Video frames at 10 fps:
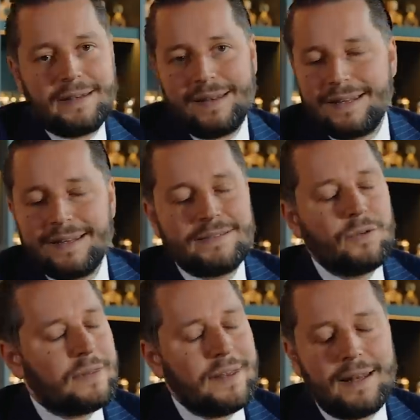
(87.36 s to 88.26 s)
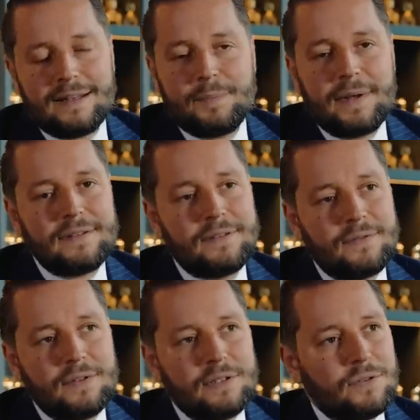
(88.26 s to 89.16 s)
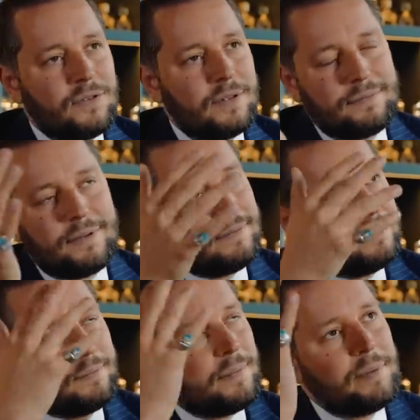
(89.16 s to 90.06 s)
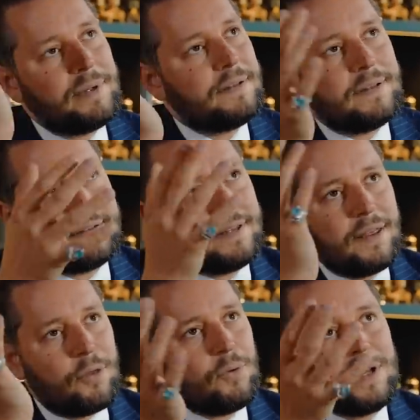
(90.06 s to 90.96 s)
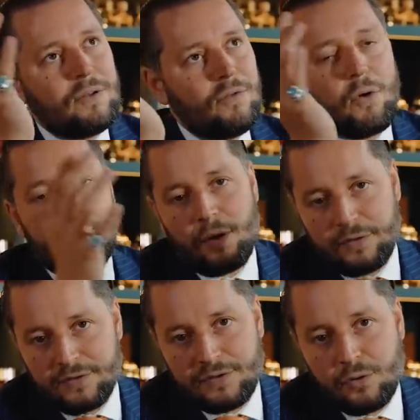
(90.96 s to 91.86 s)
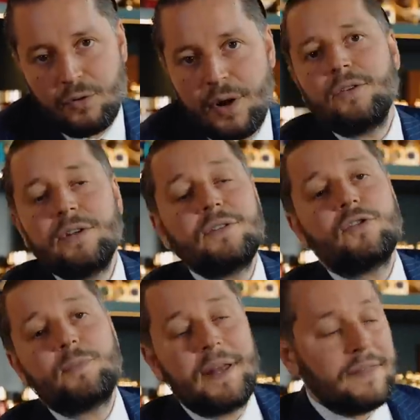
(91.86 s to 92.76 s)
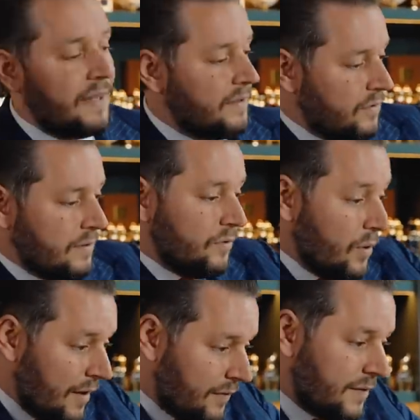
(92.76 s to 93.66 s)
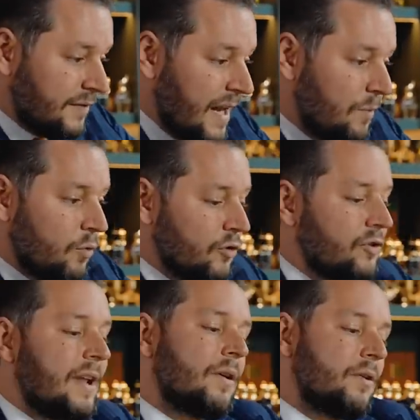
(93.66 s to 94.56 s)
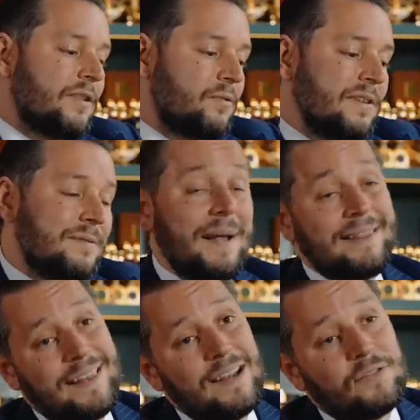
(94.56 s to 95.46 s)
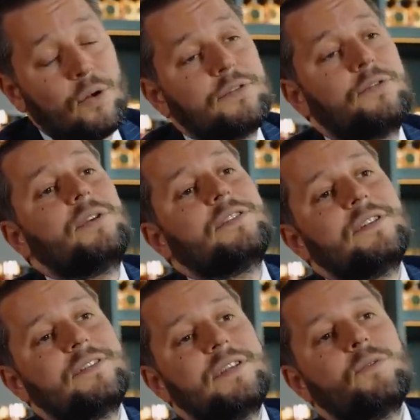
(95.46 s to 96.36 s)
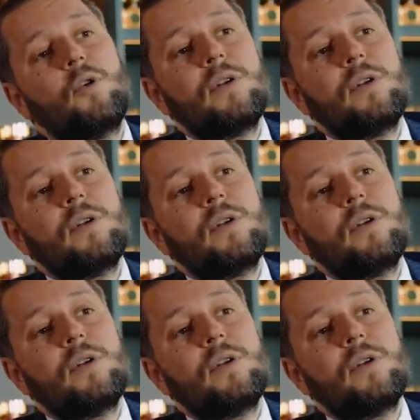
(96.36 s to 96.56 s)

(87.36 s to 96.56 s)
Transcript: set, it's not that expensive. You need to maybe, let's say, 3 to 4,000 euro you need to spend. Then you have the same watch like on his wrist. But there's also existing